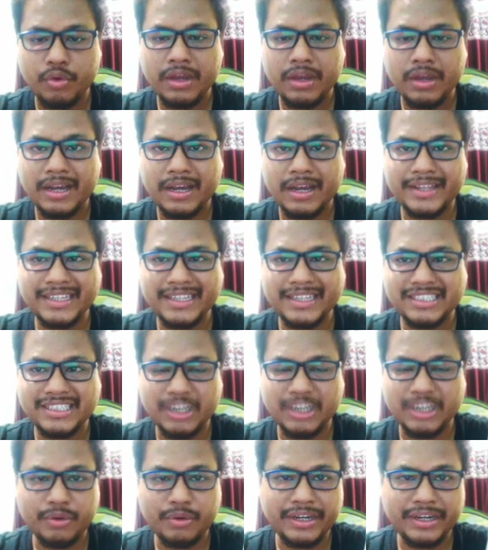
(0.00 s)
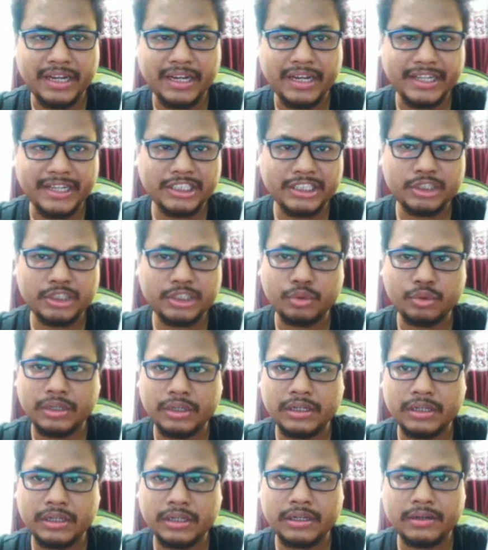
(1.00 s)
I think it's now redirects to
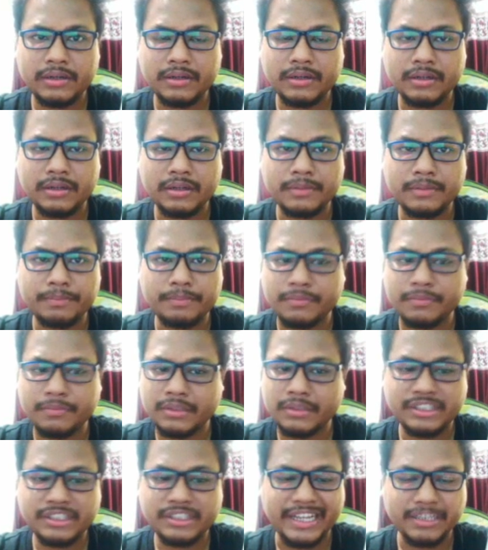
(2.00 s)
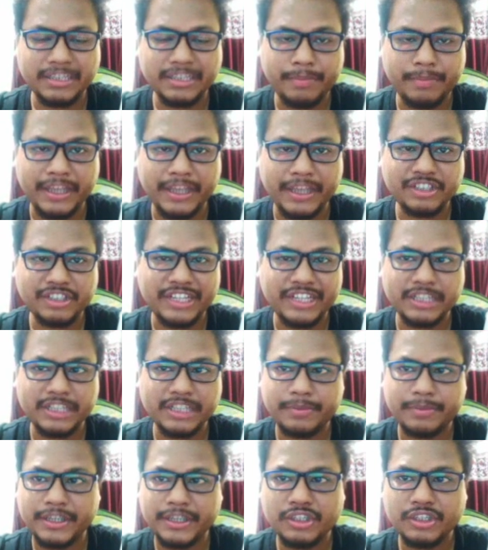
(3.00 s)
the main sales
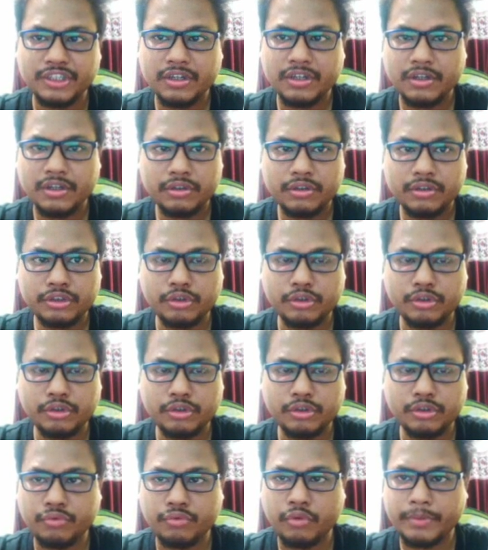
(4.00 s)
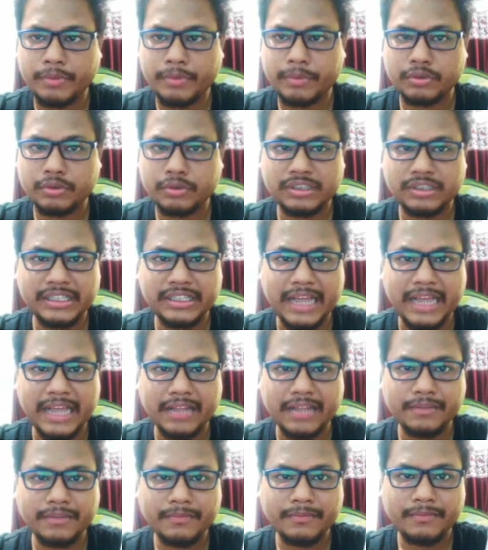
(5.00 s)
page, so you won't be able to see that.
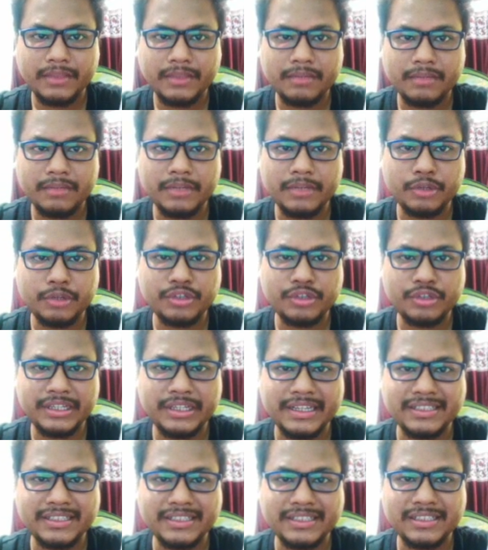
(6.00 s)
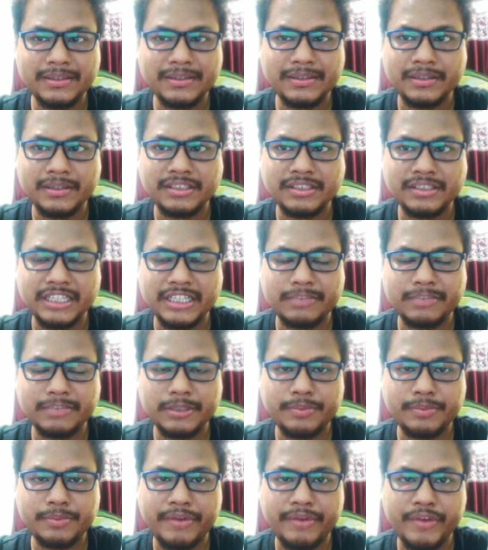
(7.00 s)
But usually there is a sales
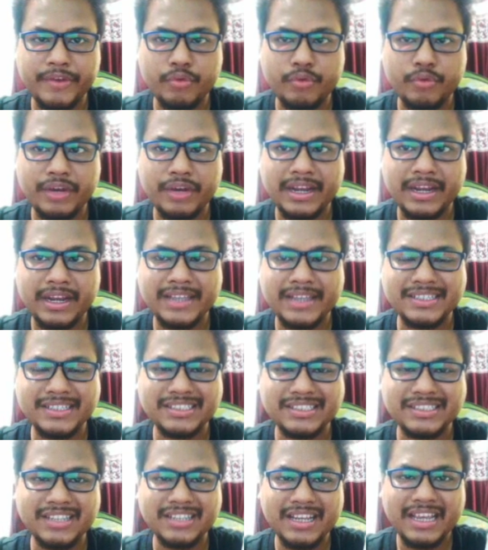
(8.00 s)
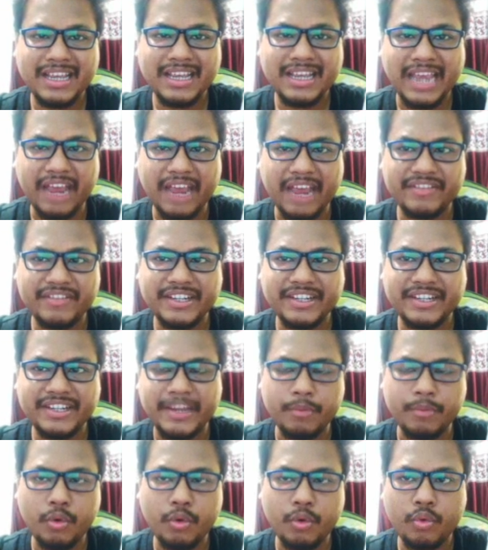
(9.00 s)
page preview where I just have the
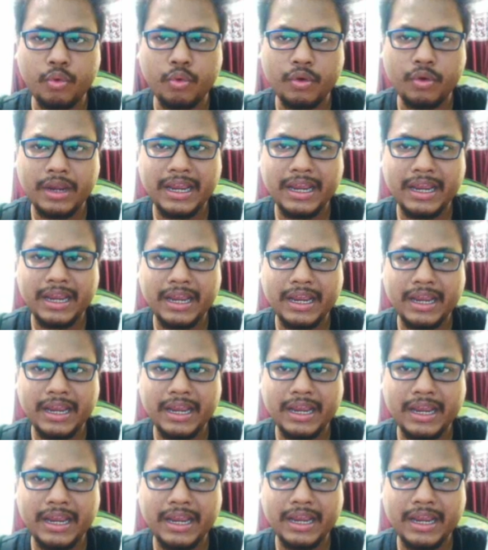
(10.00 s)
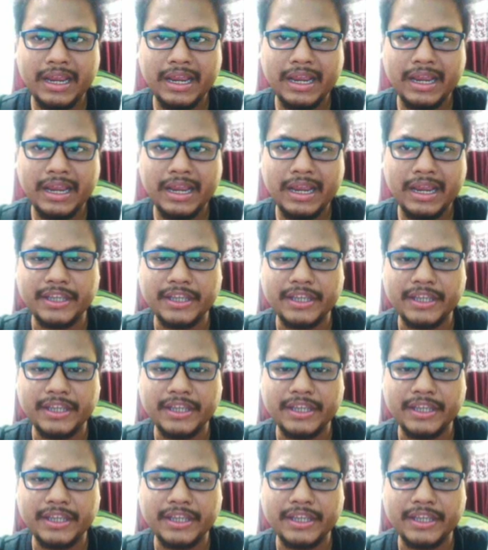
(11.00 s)
demo and the sales page.